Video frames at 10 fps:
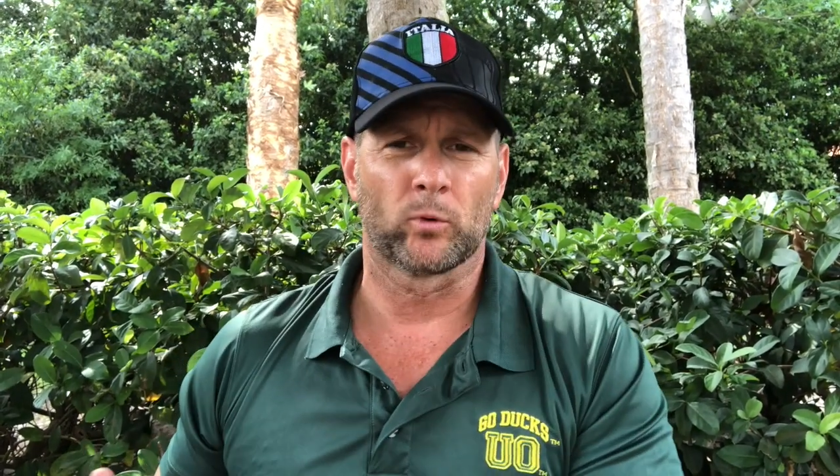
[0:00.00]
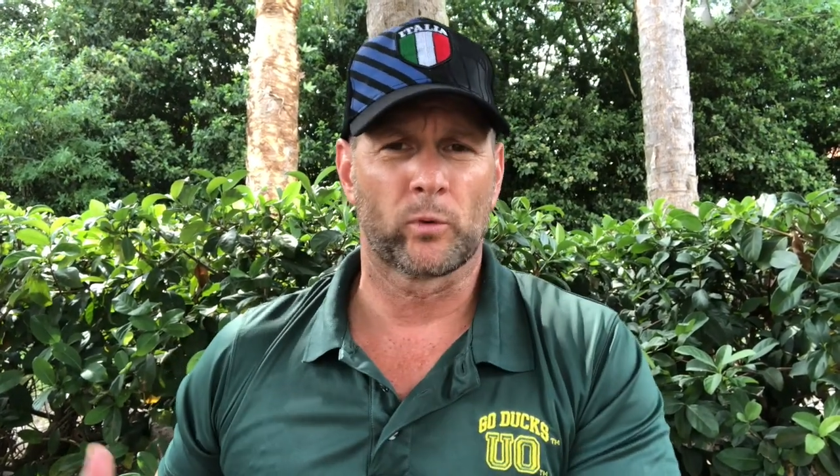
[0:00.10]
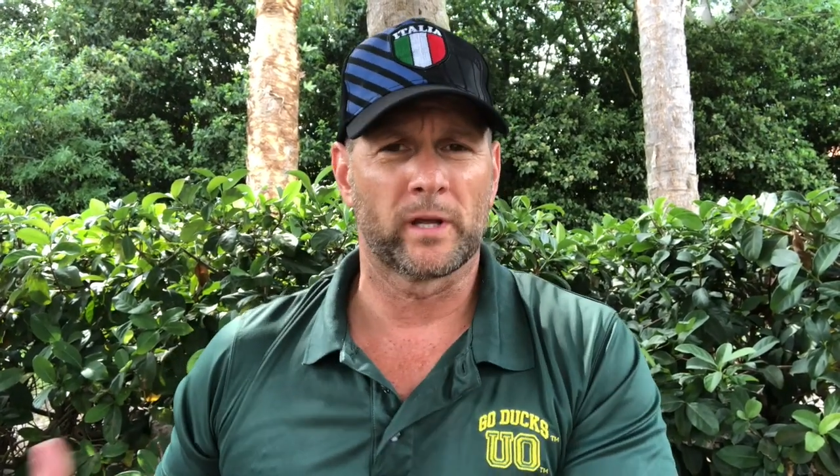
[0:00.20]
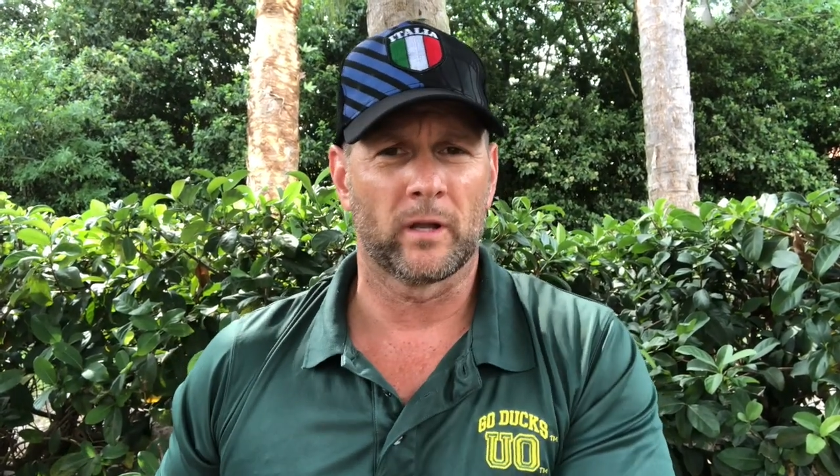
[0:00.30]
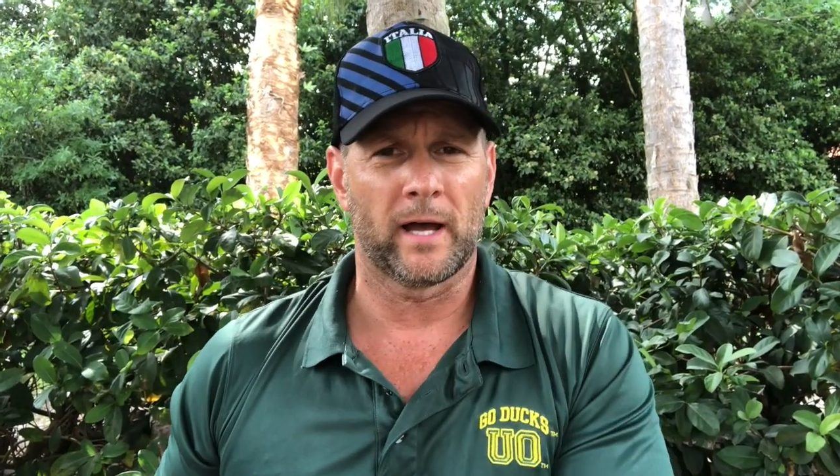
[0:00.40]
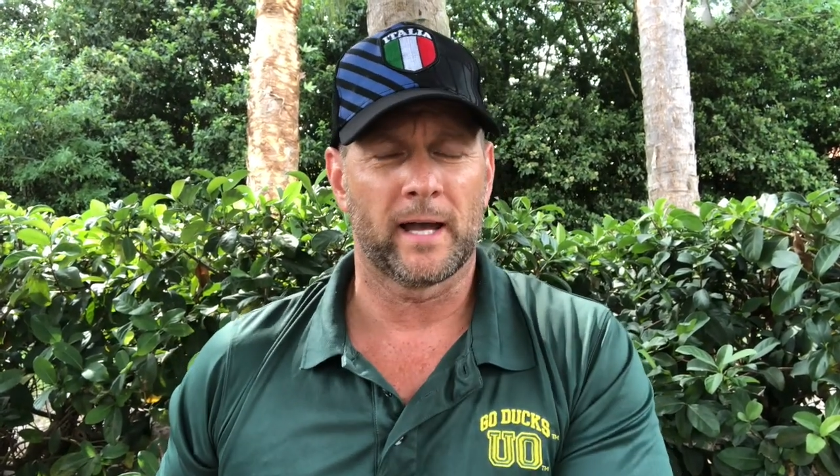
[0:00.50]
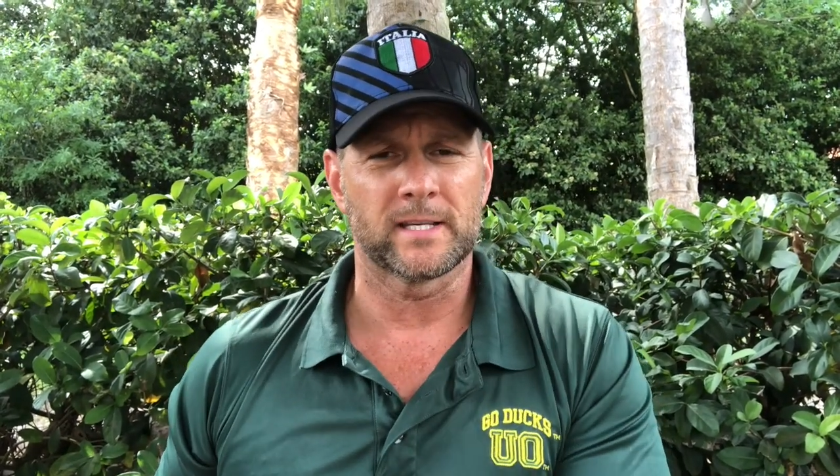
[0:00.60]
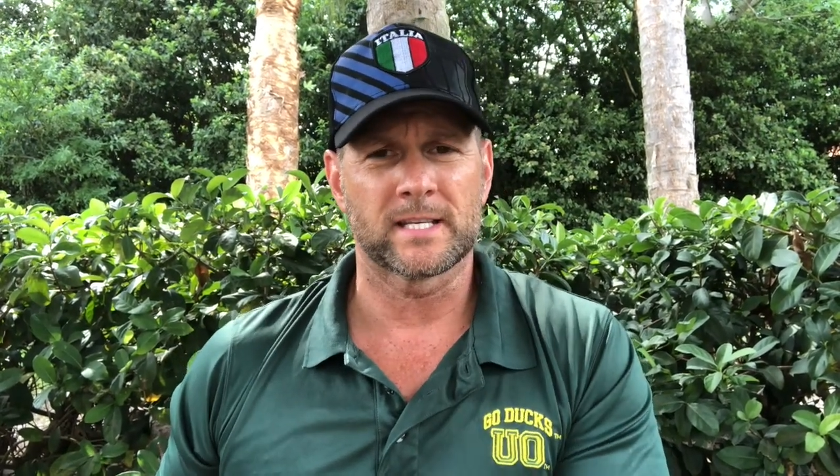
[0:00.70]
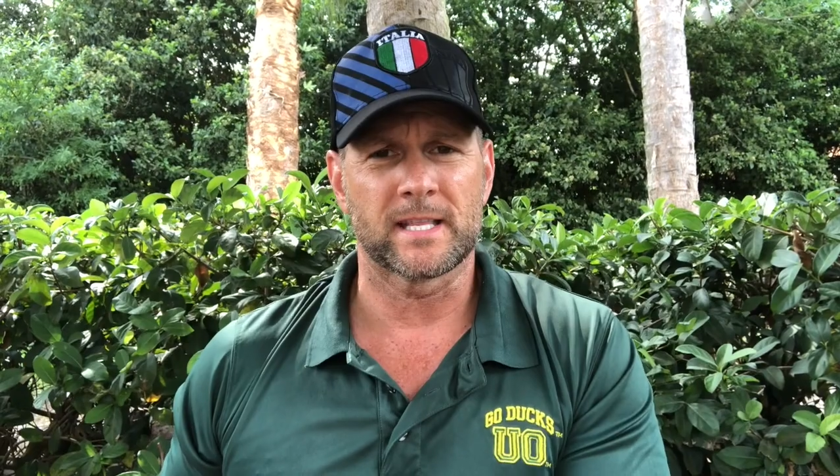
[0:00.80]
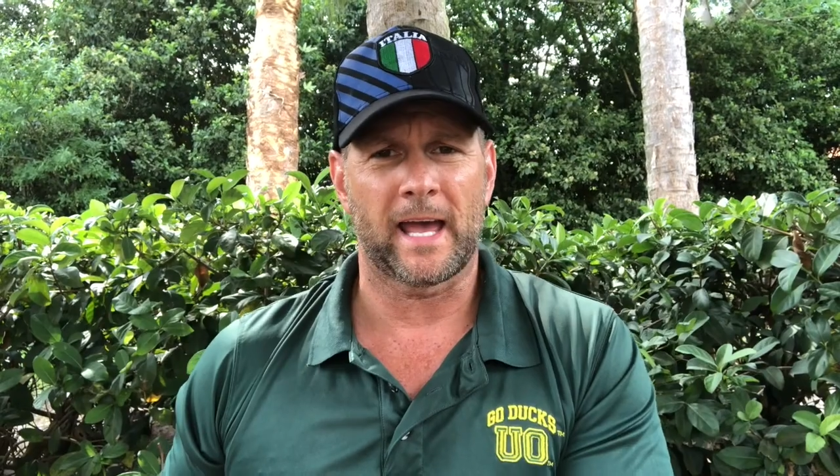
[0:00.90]

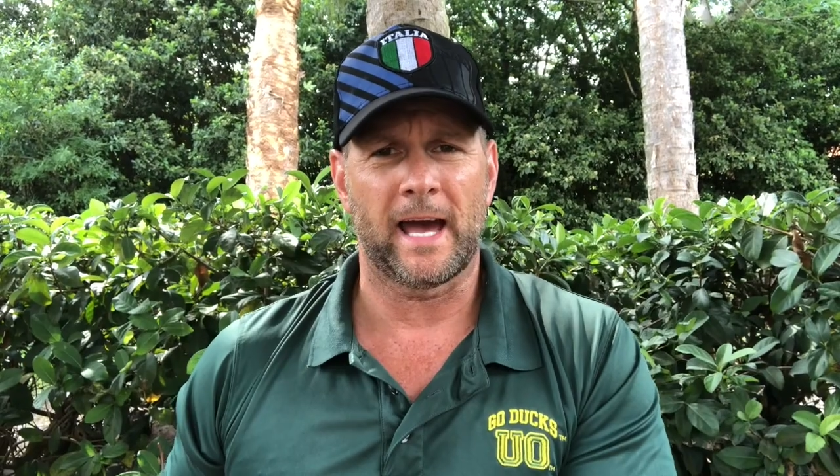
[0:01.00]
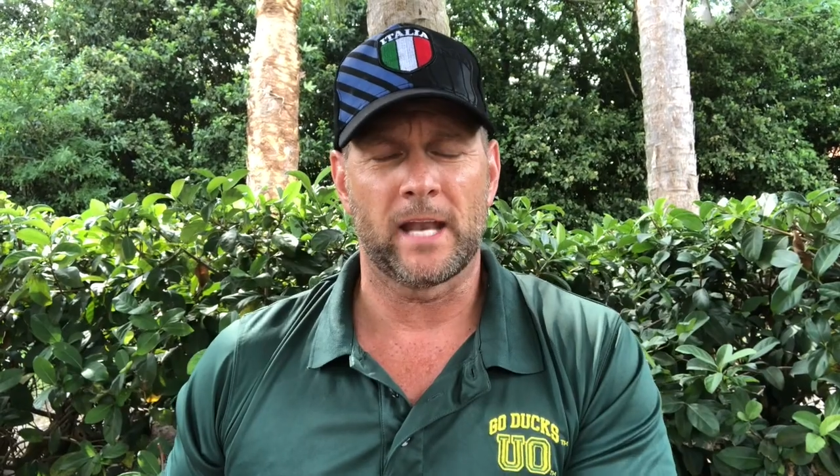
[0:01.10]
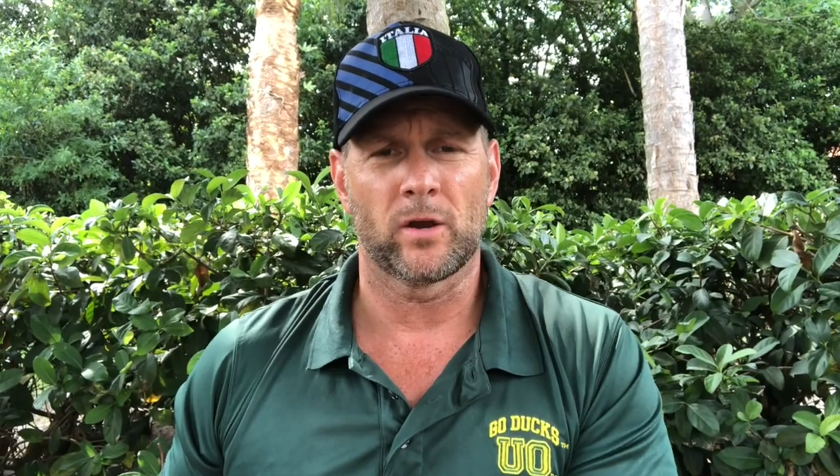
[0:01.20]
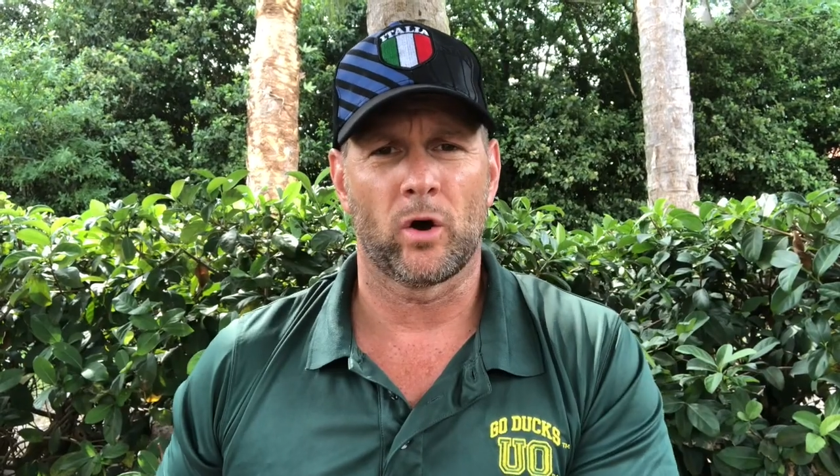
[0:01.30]
realize that